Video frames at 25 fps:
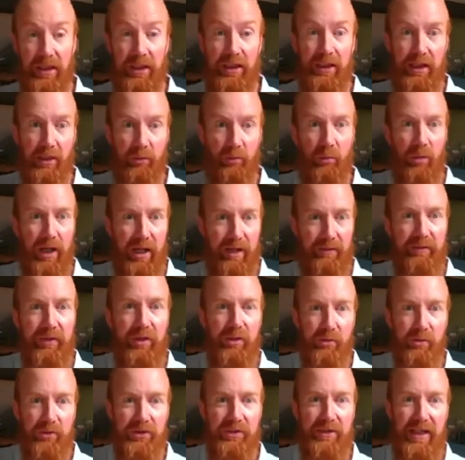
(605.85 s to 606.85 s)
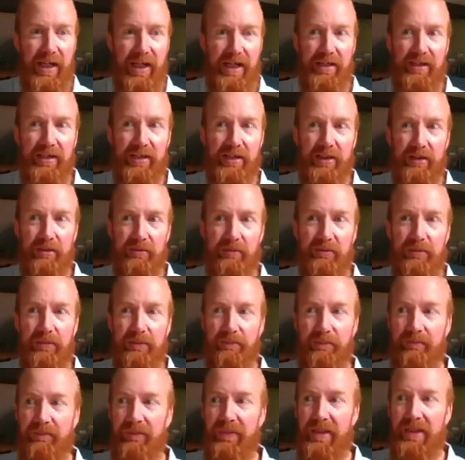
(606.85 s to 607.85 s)
Whatever your standard of
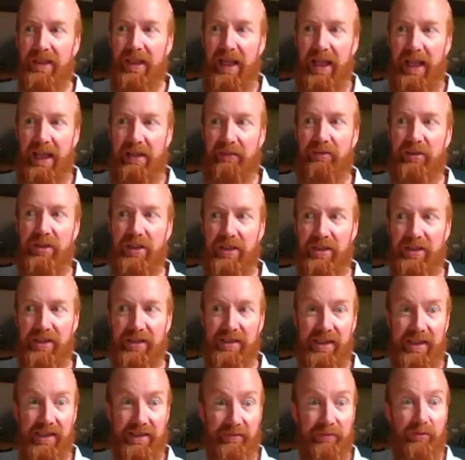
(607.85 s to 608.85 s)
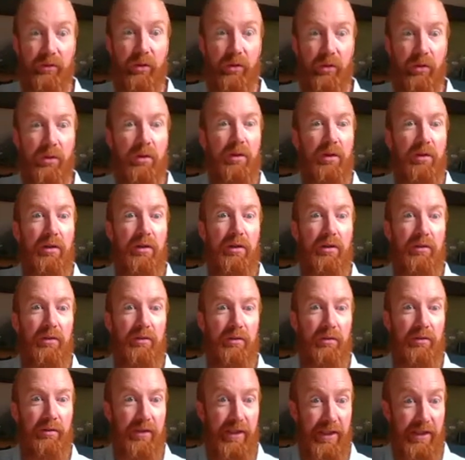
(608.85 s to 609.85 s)
evidence is for
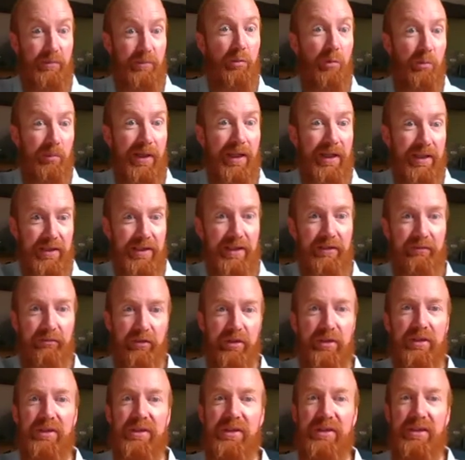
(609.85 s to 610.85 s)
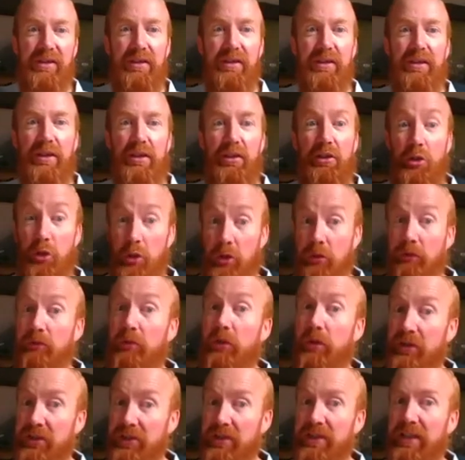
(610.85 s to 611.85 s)
this will make a difference, you've
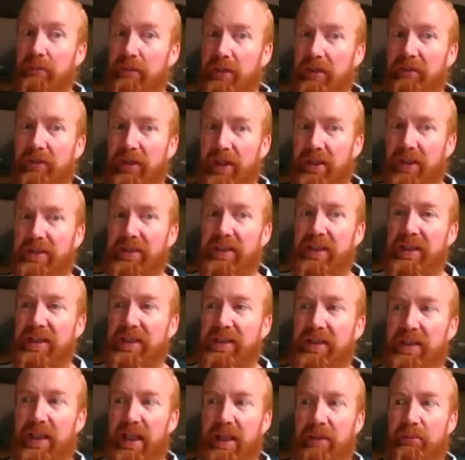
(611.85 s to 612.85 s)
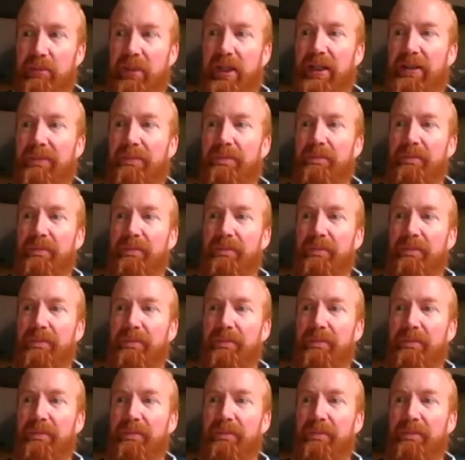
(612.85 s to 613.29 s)
got some evidence that this is happening.